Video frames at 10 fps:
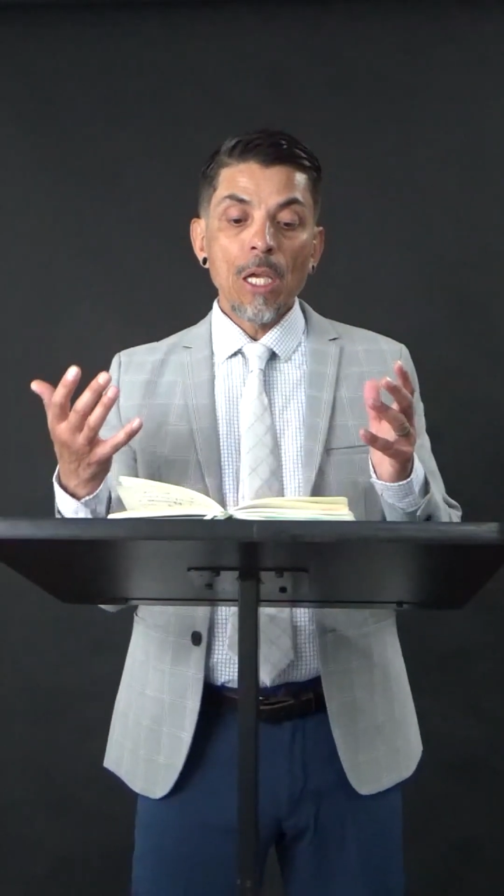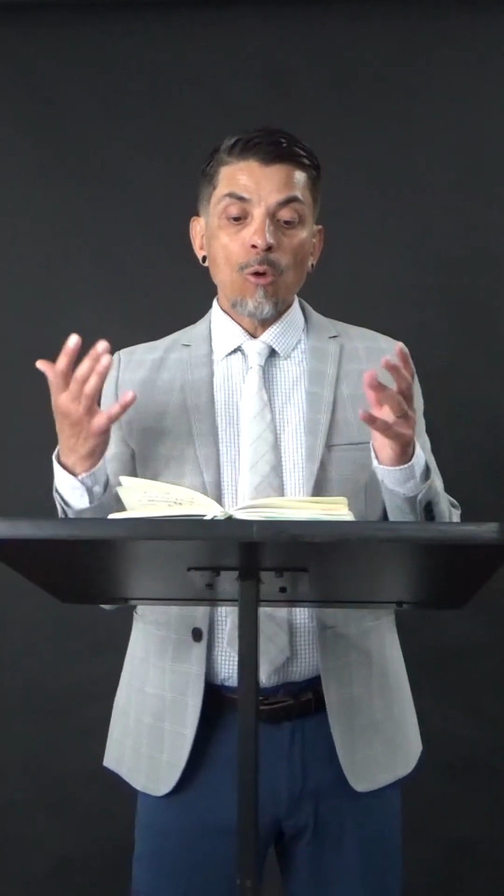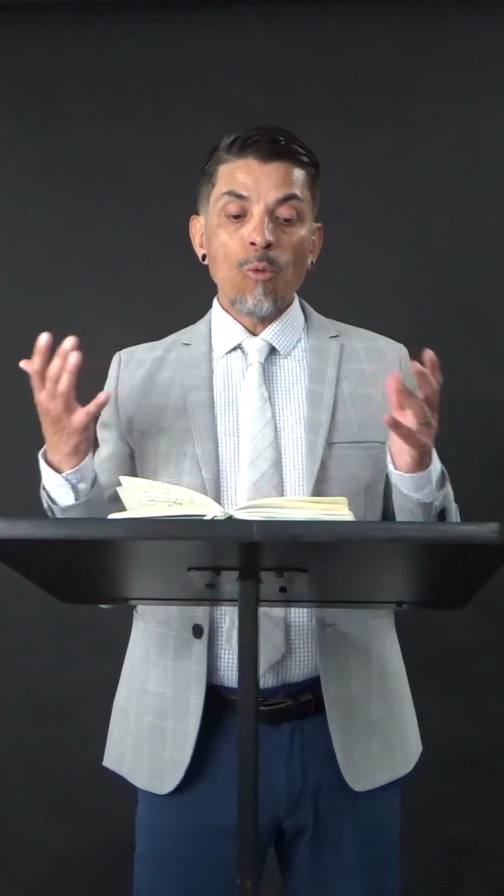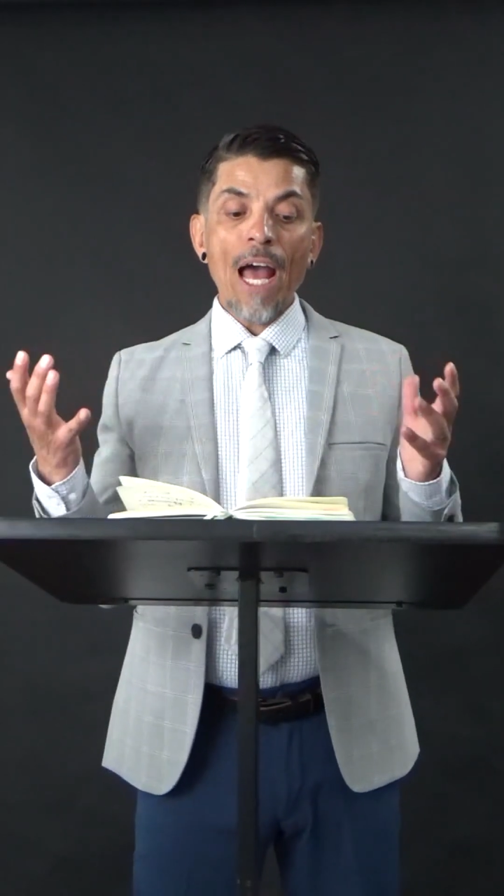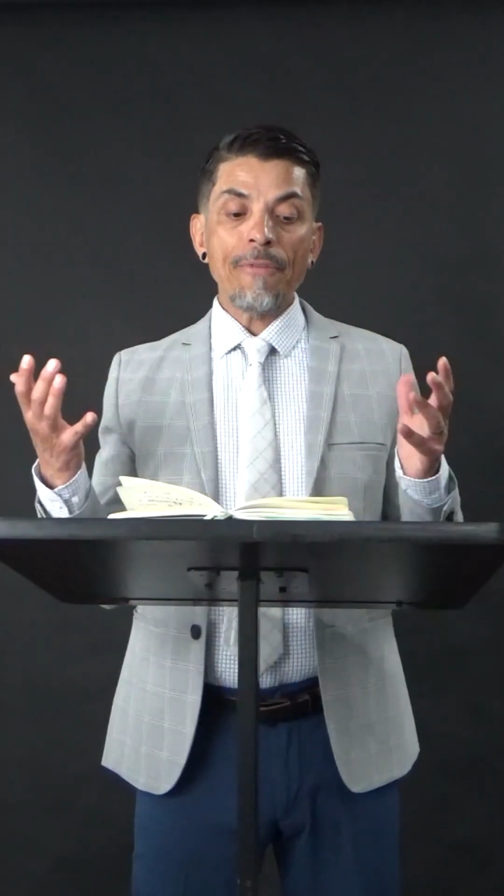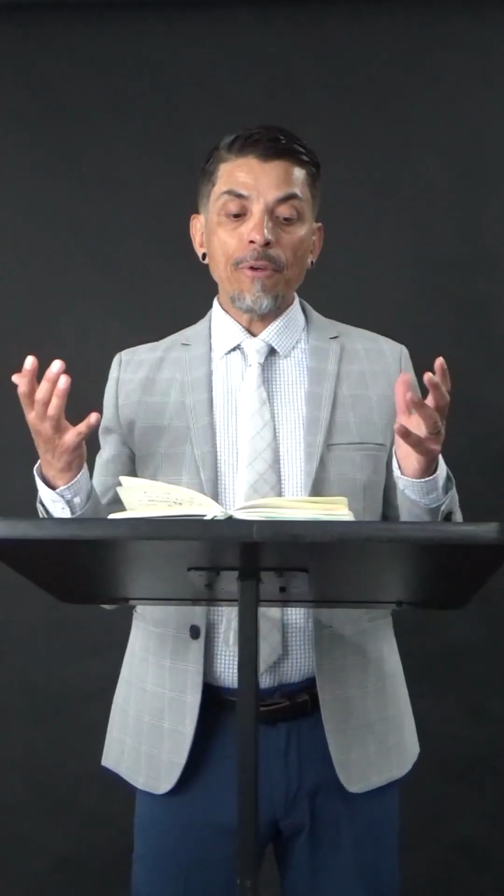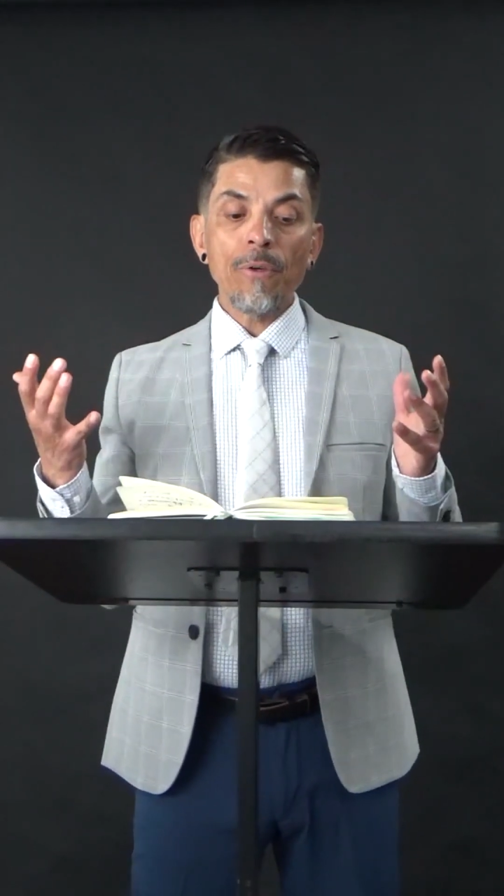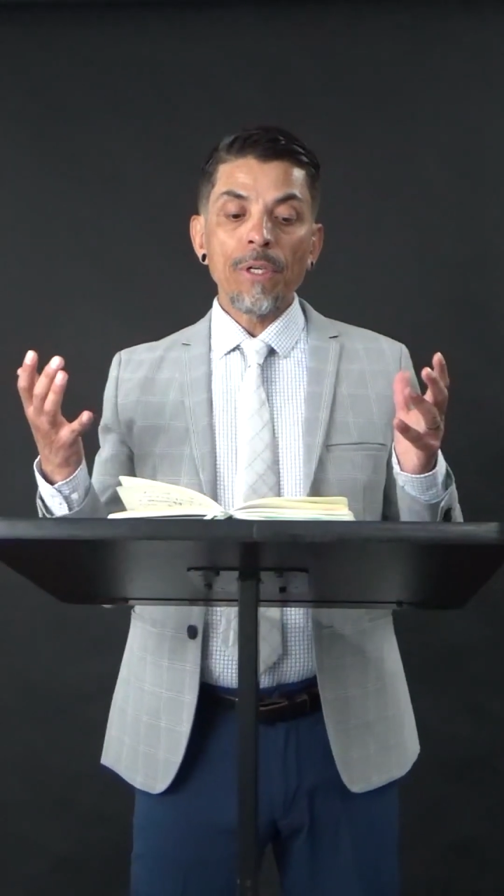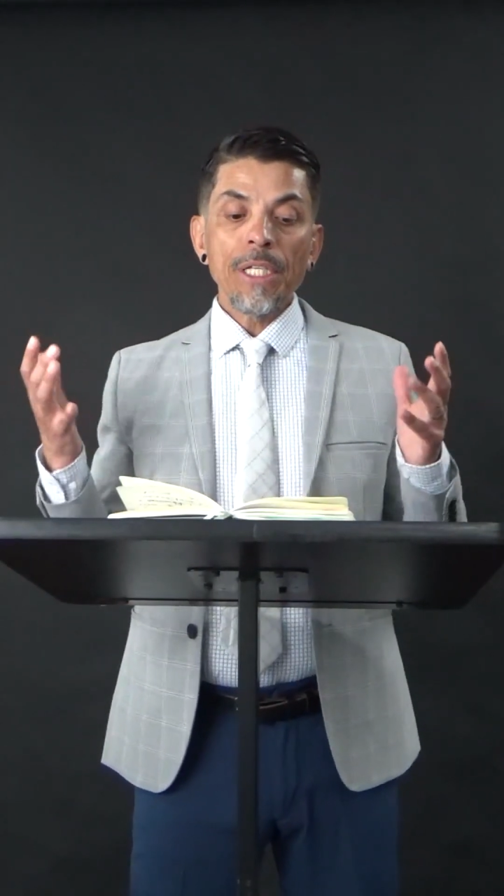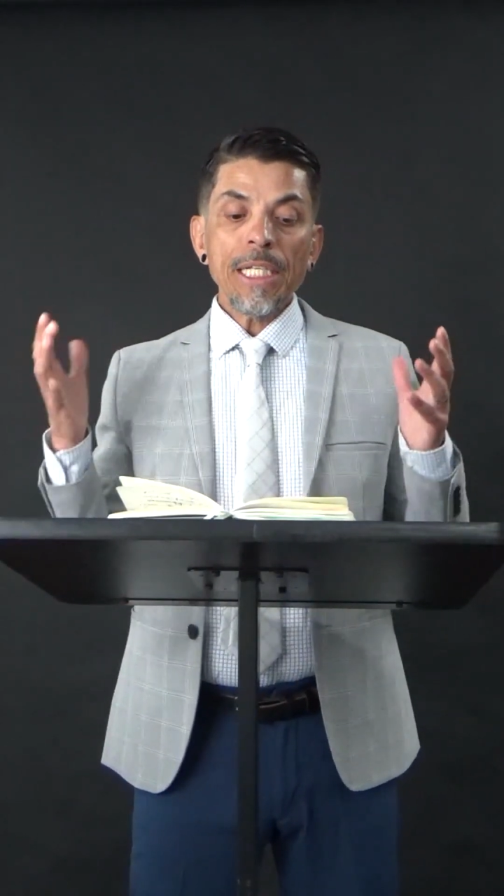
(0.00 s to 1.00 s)

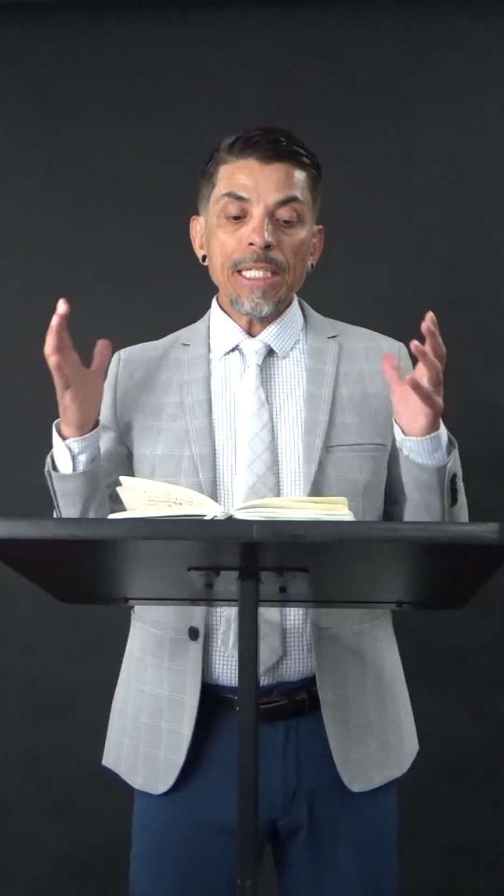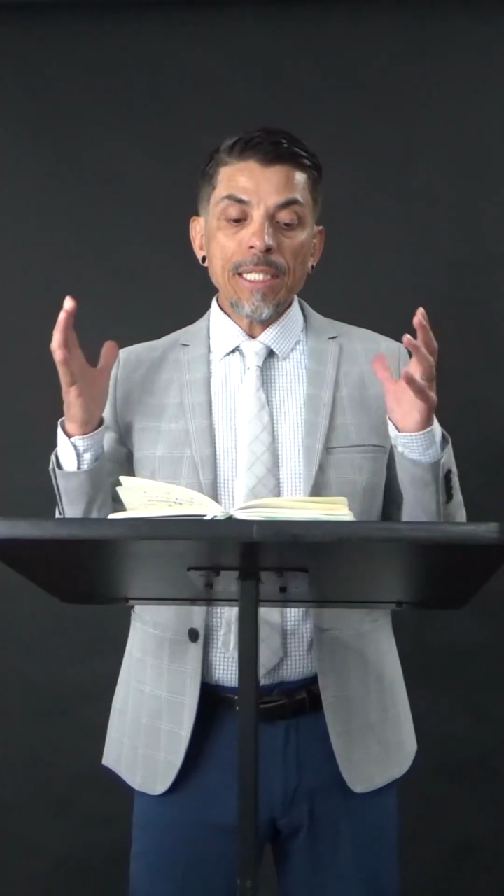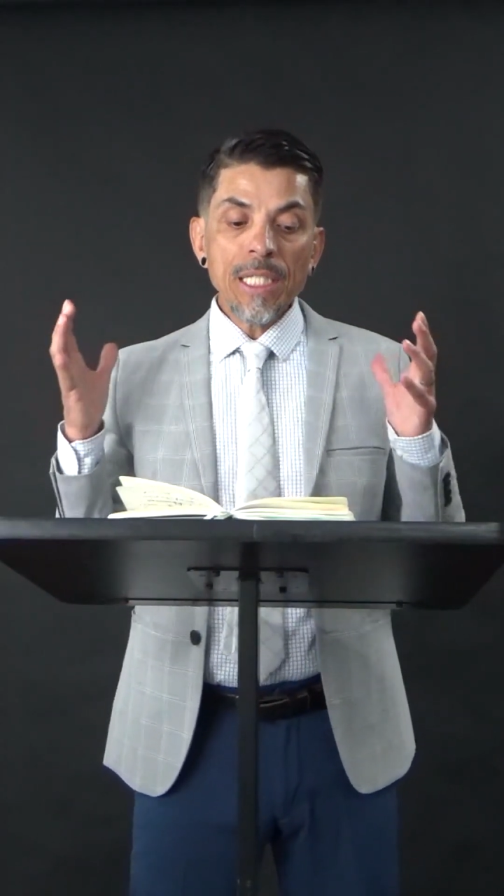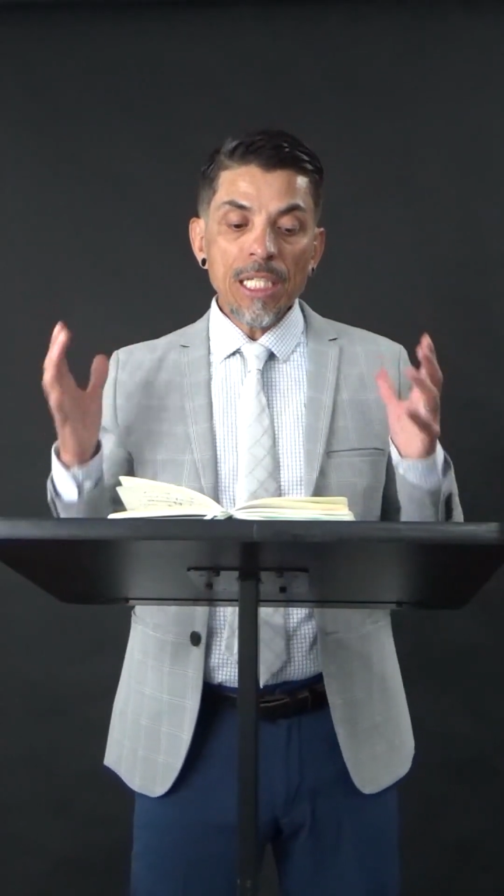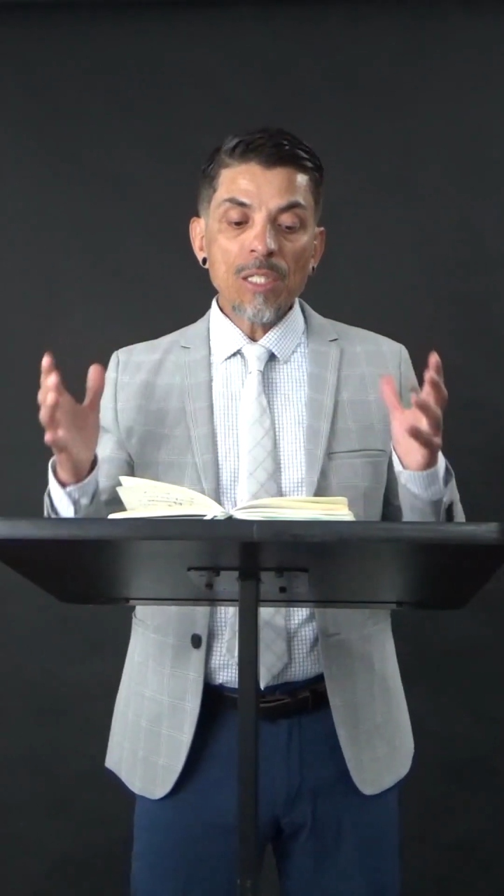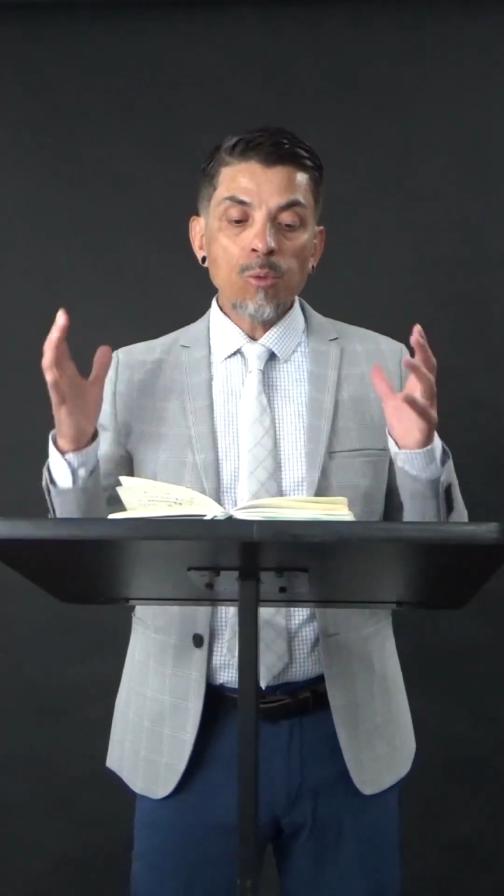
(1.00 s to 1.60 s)
Rather, he sees